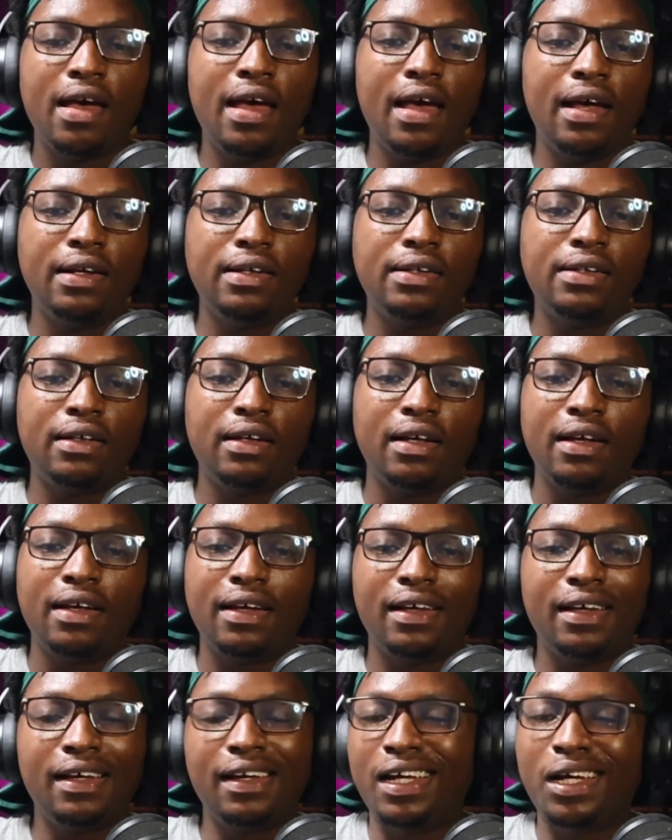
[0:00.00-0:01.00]
and
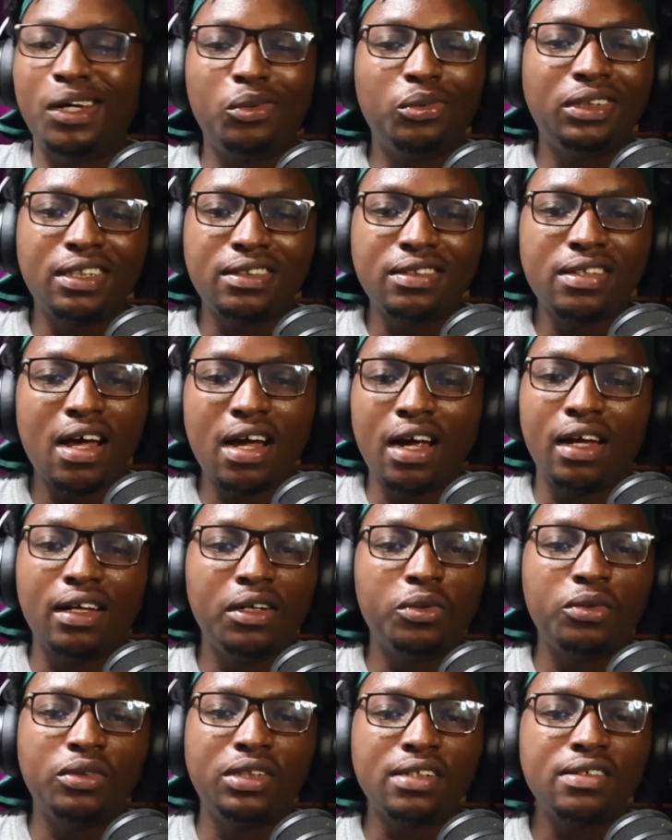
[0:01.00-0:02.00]
it will just
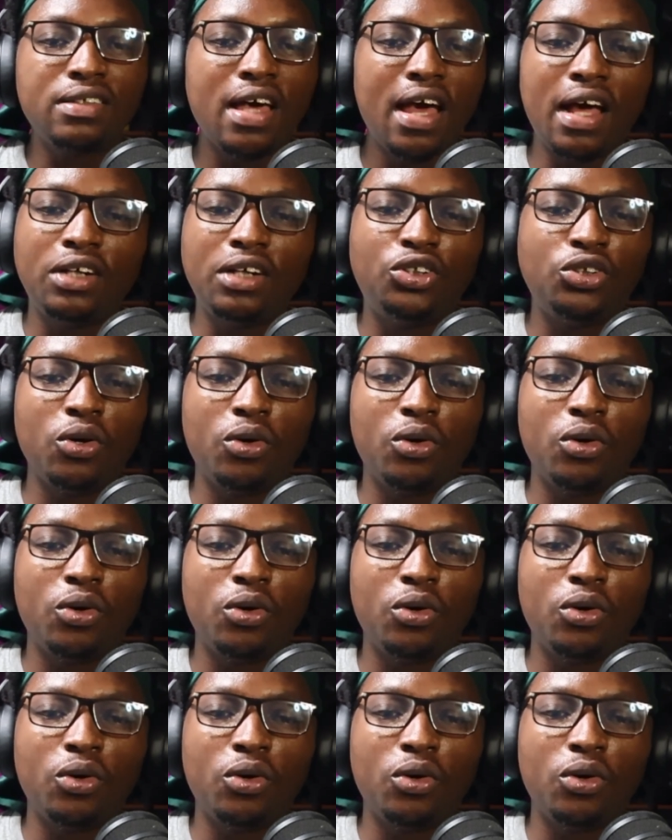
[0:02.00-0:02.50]
hurt